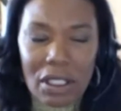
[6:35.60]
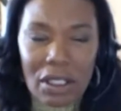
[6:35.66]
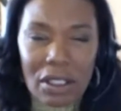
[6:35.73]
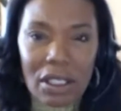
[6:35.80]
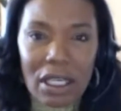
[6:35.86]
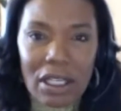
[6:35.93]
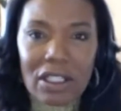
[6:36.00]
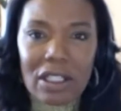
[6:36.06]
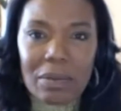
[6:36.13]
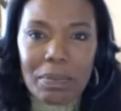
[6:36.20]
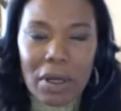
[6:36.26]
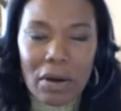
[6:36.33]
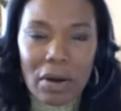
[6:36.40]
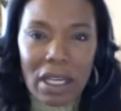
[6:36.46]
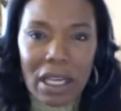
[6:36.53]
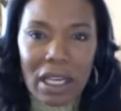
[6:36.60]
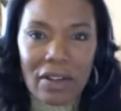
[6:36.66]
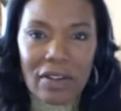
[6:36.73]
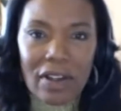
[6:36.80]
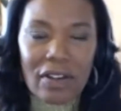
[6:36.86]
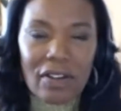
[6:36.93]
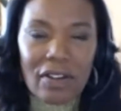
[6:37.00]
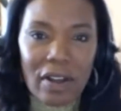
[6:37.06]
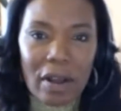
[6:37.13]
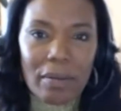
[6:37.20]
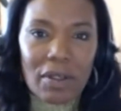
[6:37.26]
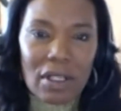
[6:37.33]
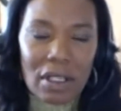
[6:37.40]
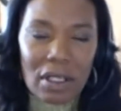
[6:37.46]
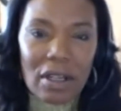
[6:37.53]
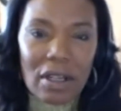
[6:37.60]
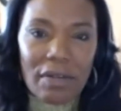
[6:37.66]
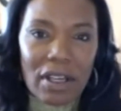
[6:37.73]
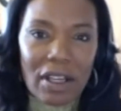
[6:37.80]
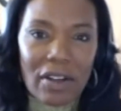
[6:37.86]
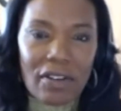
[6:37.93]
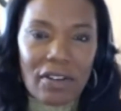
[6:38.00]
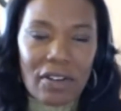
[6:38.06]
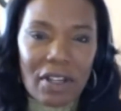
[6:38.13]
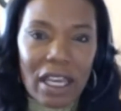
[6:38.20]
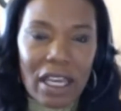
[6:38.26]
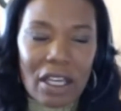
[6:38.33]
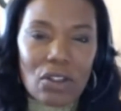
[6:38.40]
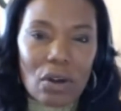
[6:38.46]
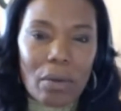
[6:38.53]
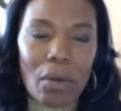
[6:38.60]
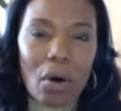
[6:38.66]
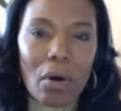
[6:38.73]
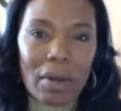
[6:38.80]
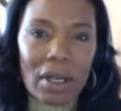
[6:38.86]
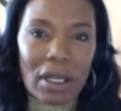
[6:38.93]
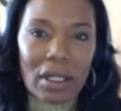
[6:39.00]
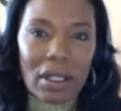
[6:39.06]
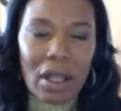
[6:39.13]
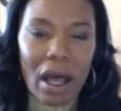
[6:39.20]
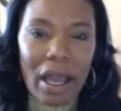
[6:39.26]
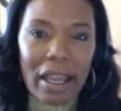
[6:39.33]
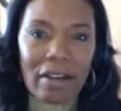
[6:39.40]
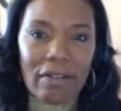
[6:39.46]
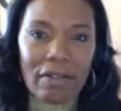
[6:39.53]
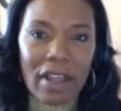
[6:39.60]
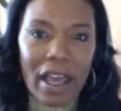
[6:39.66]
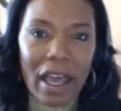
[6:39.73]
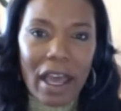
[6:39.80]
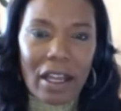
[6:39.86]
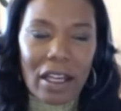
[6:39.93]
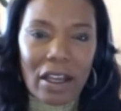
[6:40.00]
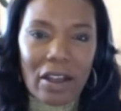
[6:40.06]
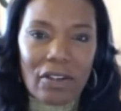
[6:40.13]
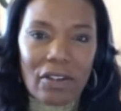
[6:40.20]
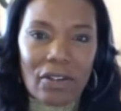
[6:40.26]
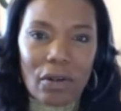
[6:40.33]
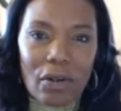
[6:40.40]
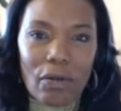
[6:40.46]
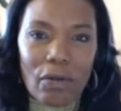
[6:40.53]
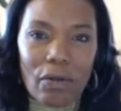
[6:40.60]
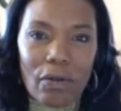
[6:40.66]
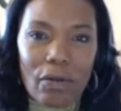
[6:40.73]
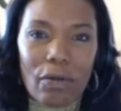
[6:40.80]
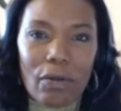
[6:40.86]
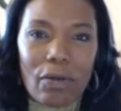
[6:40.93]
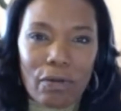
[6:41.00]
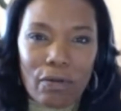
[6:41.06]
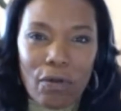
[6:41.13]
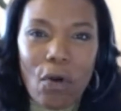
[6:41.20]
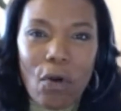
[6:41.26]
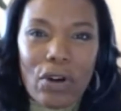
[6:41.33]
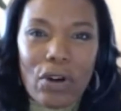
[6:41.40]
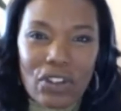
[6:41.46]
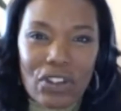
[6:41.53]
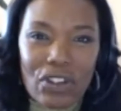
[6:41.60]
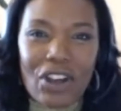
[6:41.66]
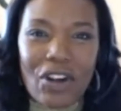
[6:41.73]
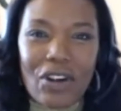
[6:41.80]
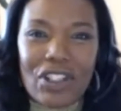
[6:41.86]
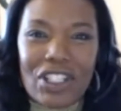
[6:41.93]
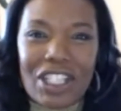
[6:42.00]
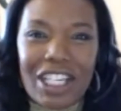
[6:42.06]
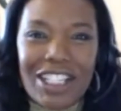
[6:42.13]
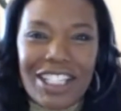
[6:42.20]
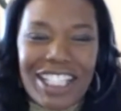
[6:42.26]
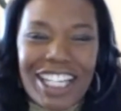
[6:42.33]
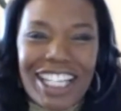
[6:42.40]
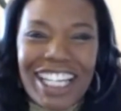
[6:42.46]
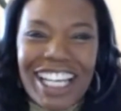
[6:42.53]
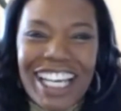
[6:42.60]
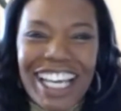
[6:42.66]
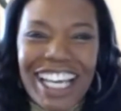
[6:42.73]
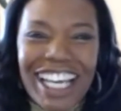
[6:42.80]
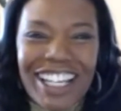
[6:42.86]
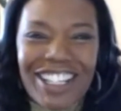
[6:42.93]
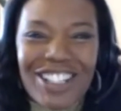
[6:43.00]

experience at some significant stage or moment in life that has forced their attention mm-hmm.